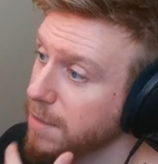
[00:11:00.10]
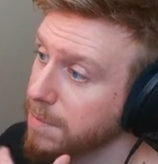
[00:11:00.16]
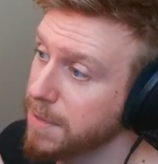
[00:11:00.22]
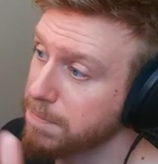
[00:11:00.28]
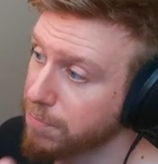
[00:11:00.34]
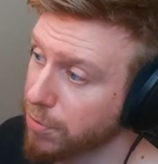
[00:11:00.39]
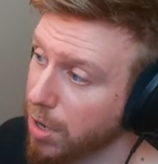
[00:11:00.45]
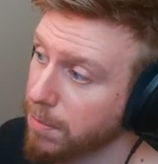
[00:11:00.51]
to
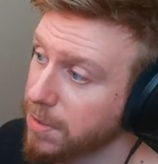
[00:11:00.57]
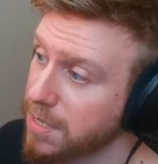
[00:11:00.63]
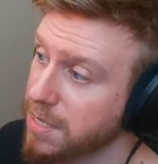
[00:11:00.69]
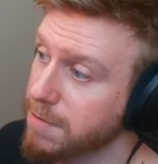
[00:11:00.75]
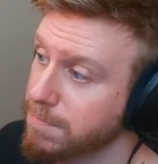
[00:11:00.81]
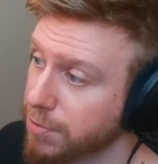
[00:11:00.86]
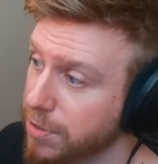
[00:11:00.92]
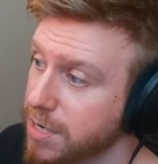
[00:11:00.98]
be
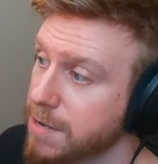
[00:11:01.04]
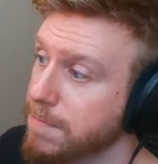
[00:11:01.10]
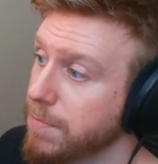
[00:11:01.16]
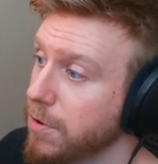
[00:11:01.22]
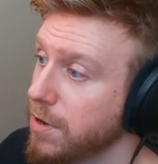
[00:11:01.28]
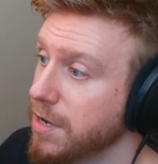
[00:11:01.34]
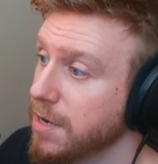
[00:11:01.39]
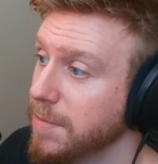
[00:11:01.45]
probably pretty
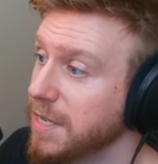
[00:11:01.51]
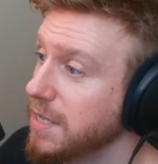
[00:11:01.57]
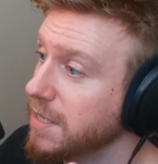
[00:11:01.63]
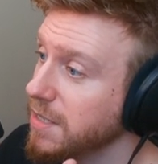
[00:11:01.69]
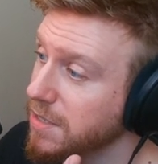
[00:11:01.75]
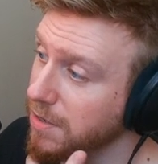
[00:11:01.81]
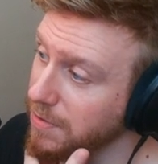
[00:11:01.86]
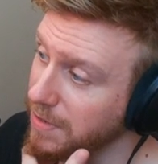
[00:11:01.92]
important. I mean,
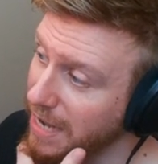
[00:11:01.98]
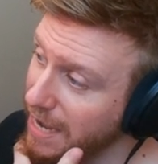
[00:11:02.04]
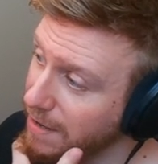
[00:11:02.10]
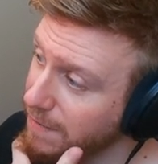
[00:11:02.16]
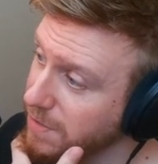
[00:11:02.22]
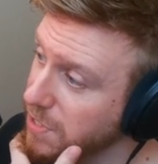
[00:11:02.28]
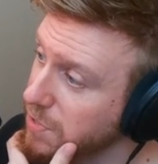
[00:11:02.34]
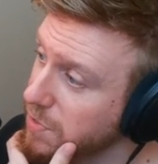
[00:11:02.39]
you don't
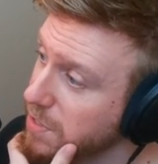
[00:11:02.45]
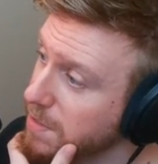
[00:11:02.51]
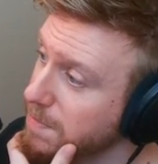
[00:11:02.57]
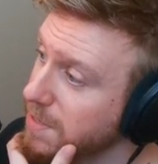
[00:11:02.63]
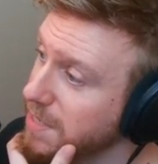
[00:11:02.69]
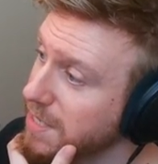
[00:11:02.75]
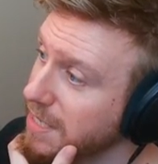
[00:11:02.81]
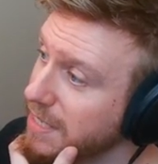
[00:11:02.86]
have to do
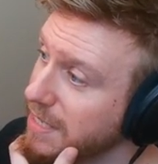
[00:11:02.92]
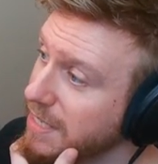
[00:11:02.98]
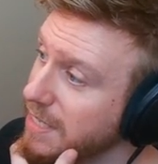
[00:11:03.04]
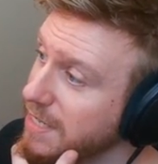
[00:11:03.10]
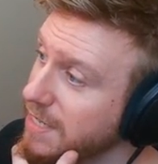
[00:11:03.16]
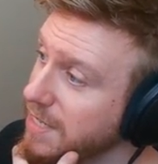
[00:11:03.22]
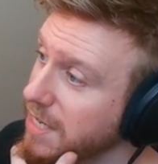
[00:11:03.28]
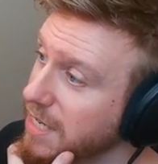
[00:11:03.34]
it, but it
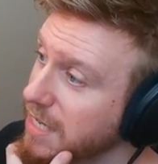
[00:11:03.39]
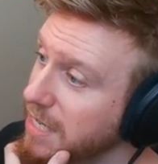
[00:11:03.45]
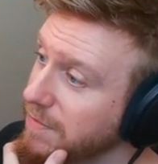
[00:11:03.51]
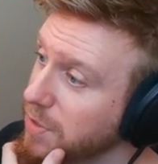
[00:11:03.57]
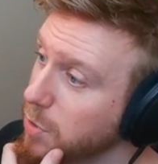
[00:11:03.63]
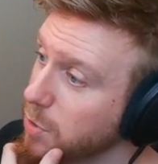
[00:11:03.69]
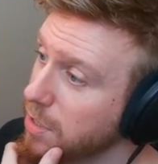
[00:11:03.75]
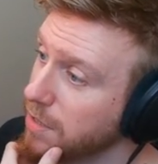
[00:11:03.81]
is going to
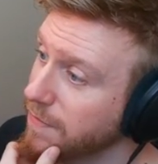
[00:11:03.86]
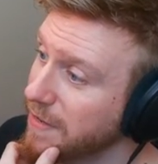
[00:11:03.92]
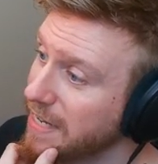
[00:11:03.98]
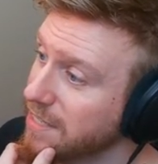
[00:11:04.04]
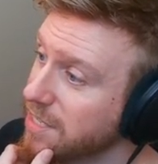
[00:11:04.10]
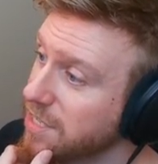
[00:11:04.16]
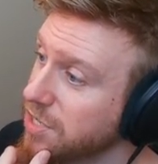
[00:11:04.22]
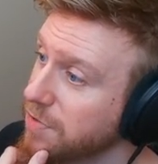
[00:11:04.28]
give you an
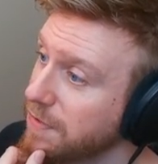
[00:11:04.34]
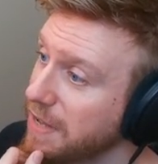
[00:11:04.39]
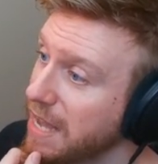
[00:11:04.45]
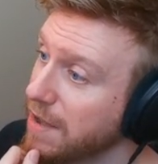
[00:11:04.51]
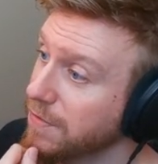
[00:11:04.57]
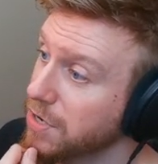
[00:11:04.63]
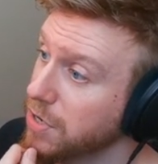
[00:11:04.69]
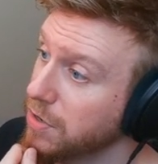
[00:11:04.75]
advantage if you
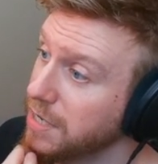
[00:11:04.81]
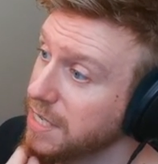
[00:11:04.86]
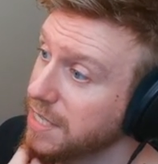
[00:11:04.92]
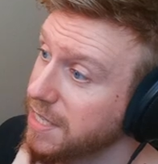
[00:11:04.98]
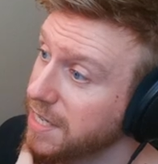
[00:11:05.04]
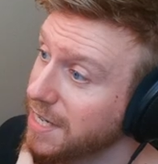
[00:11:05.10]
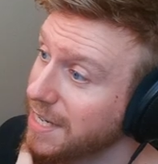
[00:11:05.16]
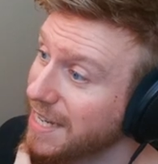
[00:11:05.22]
haven't already
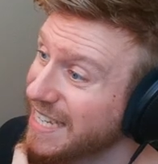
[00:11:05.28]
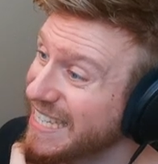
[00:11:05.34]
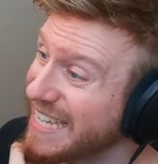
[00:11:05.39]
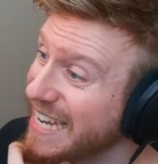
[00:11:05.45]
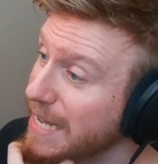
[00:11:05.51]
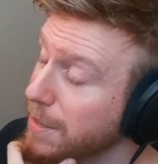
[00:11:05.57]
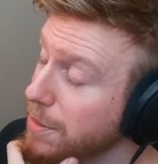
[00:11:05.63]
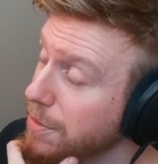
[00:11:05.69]
done it, is
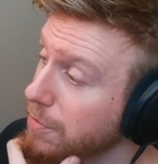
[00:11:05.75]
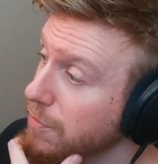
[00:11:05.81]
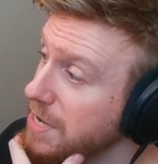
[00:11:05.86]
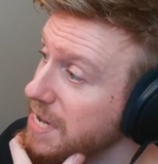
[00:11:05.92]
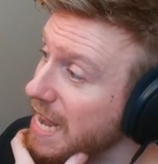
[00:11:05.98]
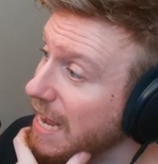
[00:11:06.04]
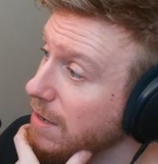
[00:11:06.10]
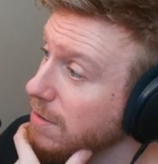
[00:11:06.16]
getting
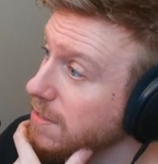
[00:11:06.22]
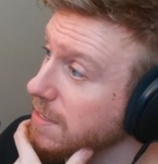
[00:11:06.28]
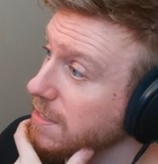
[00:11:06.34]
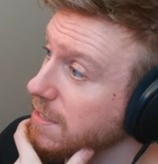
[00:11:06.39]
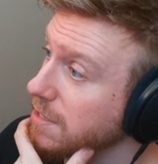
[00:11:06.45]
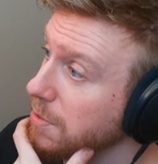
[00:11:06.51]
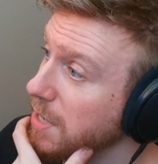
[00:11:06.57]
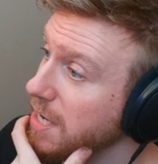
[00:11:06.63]
3
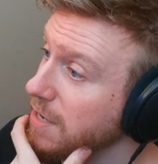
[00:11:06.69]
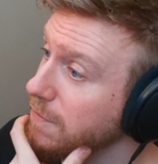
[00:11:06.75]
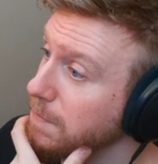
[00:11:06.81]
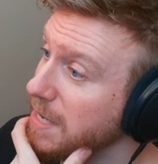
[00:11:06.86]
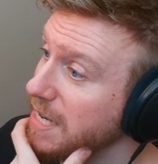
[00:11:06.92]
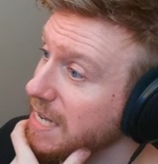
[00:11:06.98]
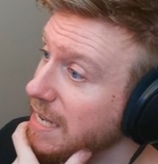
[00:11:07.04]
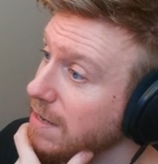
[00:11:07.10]
houses. So I have
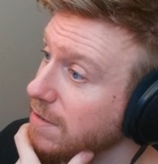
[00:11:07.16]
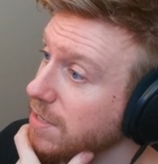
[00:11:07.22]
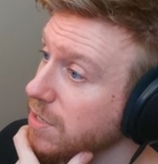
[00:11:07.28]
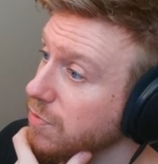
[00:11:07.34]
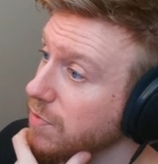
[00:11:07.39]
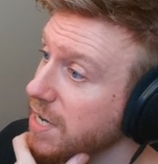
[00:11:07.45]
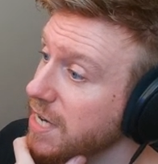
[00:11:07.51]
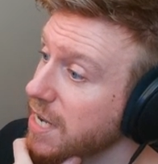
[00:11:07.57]
my
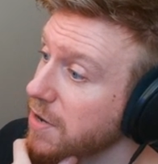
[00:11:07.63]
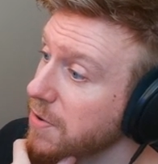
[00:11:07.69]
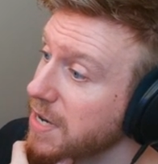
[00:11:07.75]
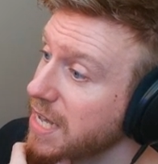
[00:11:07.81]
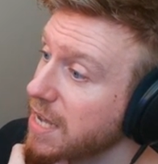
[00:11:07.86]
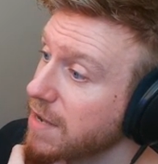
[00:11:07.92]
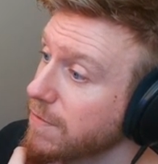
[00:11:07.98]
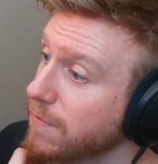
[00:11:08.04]
houses right now
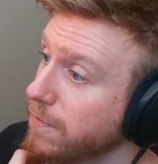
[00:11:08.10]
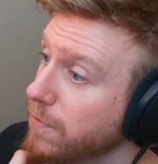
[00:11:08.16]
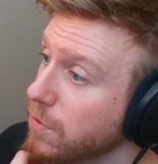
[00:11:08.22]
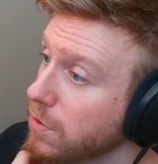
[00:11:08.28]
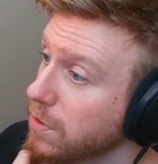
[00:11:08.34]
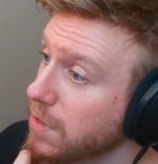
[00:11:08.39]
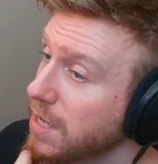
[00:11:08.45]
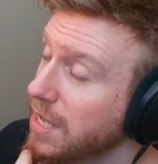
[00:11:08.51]
in
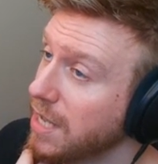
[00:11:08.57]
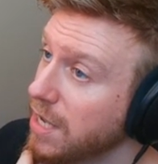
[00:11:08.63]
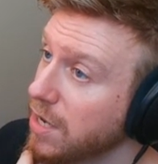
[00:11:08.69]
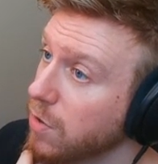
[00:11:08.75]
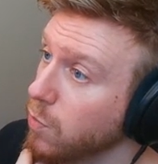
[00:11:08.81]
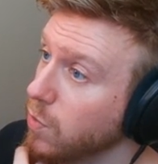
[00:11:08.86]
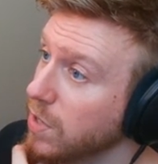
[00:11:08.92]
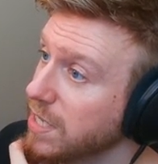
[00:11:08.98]
Everfall,
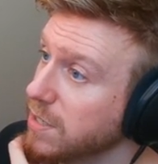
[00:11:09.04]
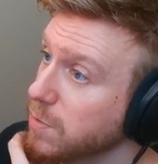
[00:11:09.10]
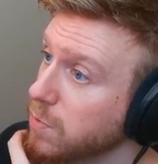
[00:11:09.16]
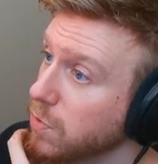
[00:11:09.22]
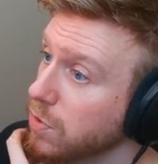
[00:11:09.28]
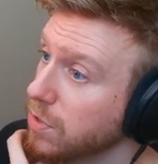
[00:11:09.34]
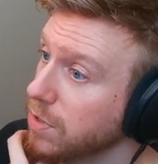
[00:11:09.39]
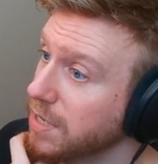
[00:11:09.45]

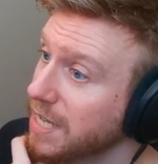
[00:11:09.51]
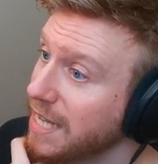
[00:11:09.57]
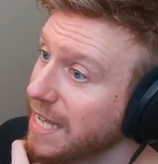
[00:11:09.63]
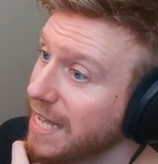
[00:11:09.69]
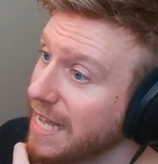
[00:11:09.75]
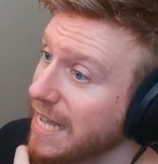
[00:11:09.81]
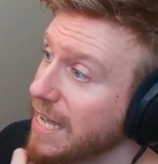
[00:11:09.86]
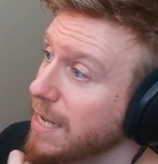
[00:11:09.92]
Windsward,
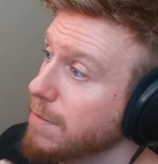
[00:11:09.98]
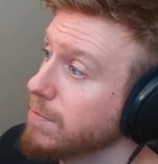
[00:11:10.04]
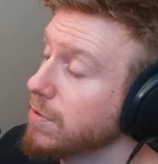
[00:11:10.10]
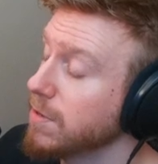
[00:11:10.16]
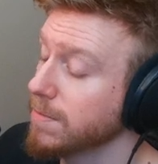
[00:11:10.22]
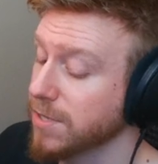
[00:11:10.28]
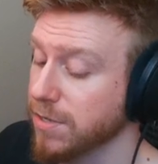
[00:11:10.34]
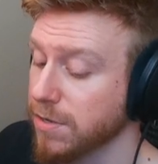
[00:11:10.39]
and
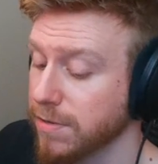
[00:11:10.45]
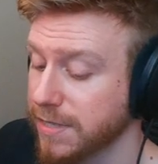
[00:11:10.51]
Brimstone